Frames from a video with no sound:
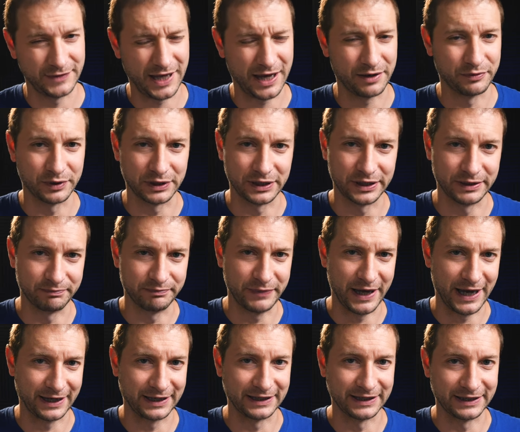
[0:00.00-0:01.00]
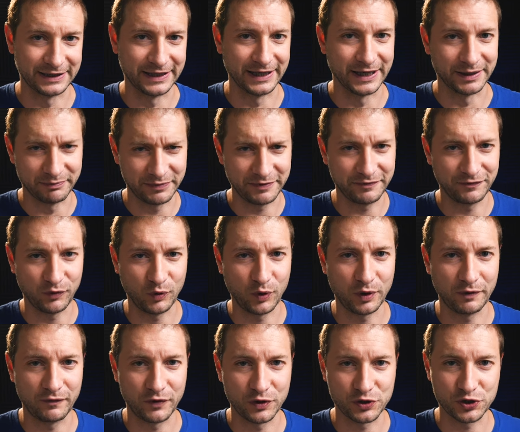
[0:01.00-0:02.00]
not really back in the day,
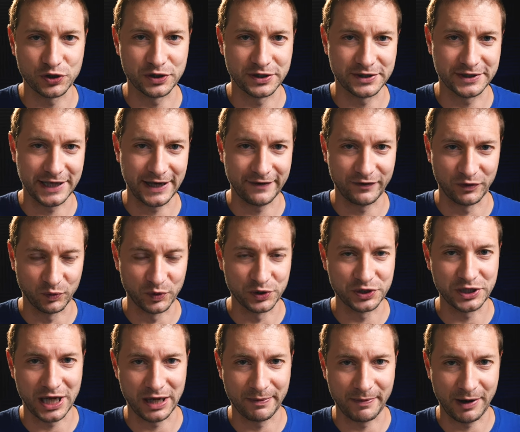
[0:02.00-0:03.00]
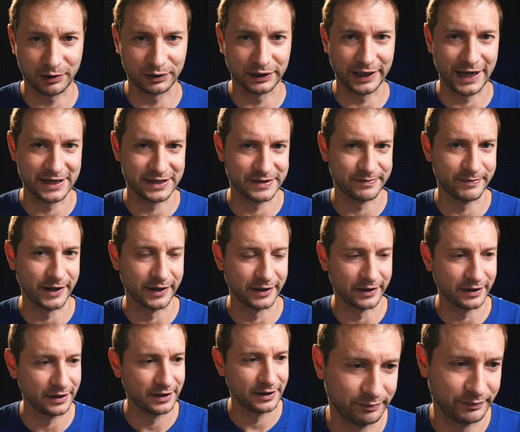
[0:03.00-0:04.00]
before version 7, which came out last
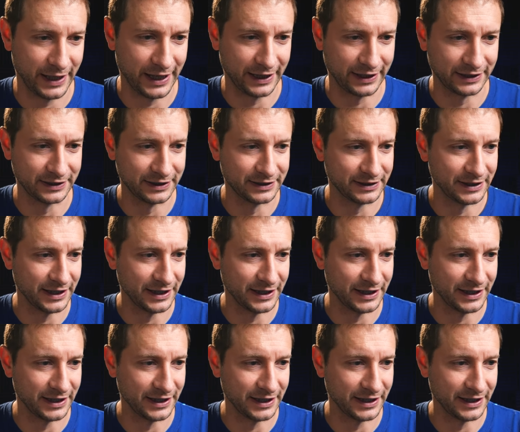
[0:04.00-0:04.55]
month back in the